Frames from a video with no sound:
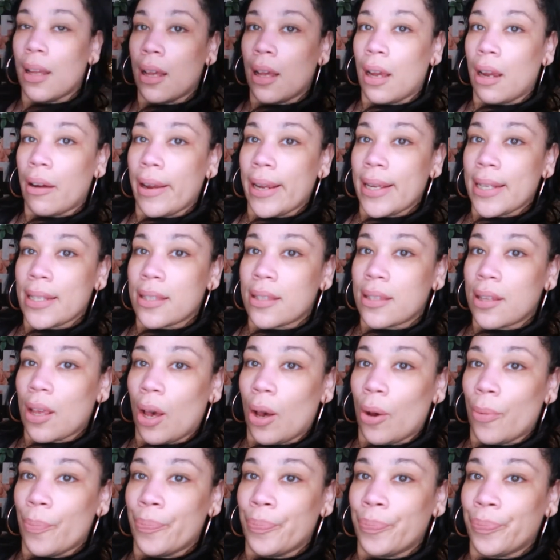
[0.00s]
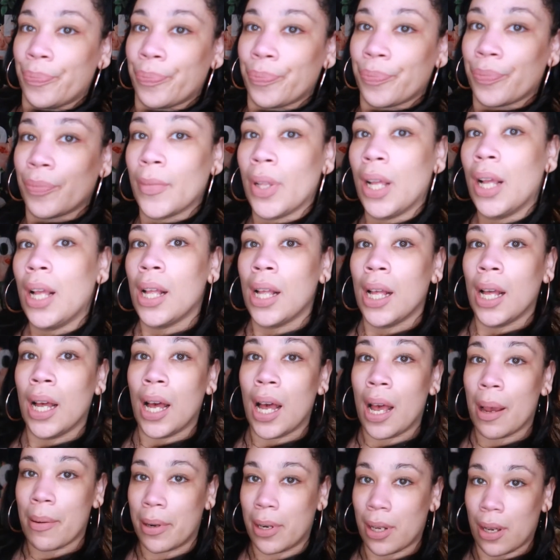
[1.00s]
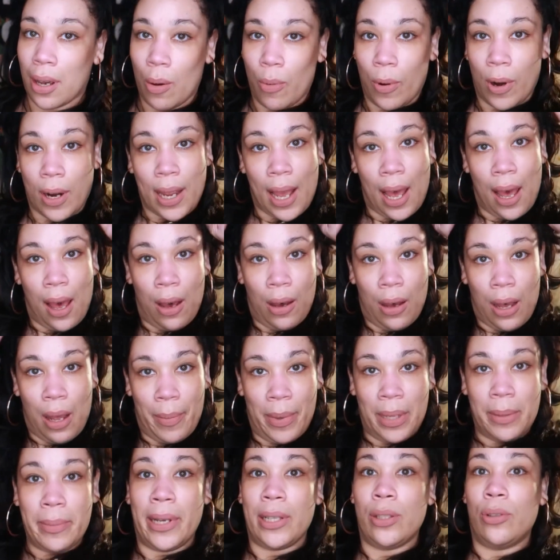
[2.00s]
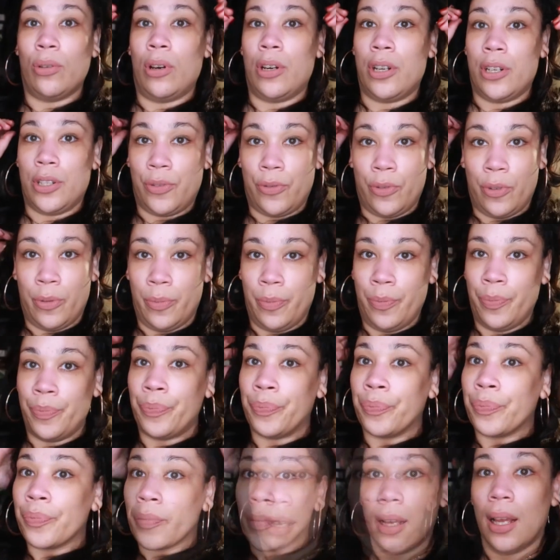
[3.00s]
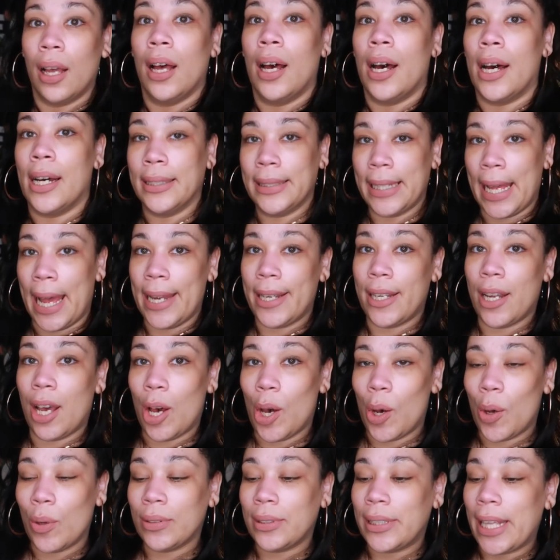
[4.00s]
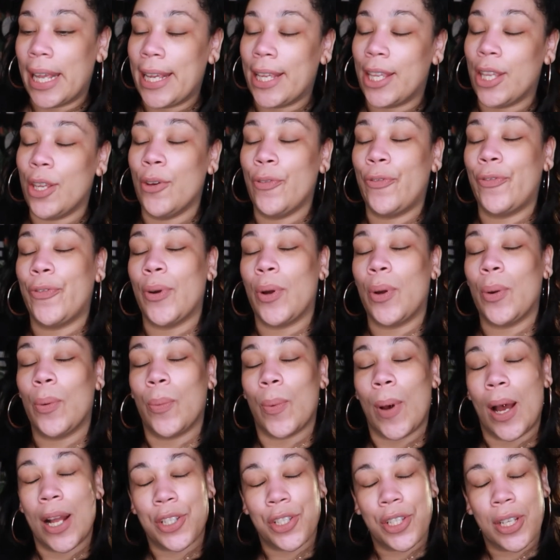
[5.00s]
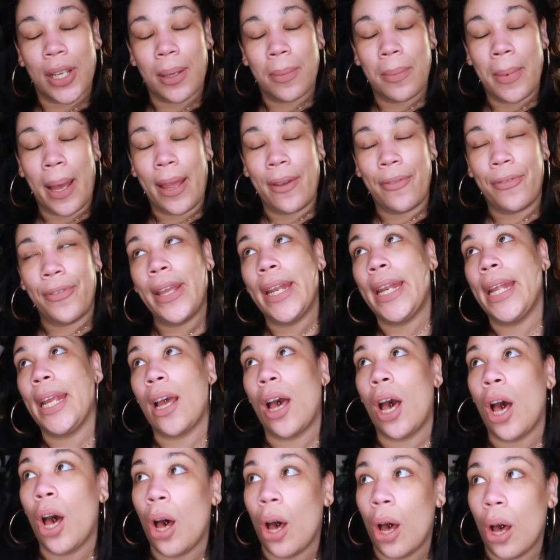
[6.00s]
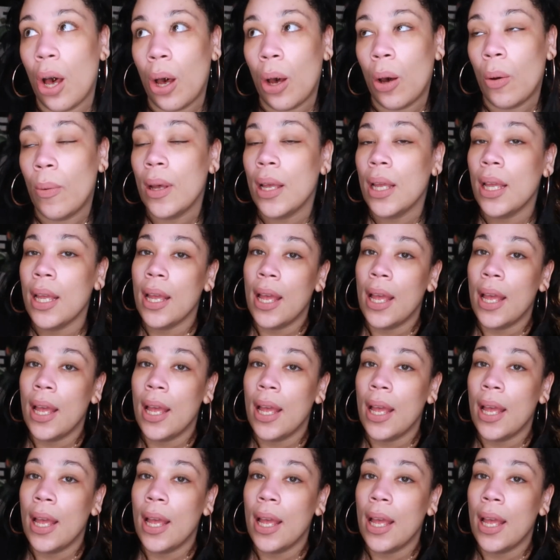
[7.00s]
All right, so I'm gonna go work out. I'm in my daughter's room. On that note, thank you for watching my video.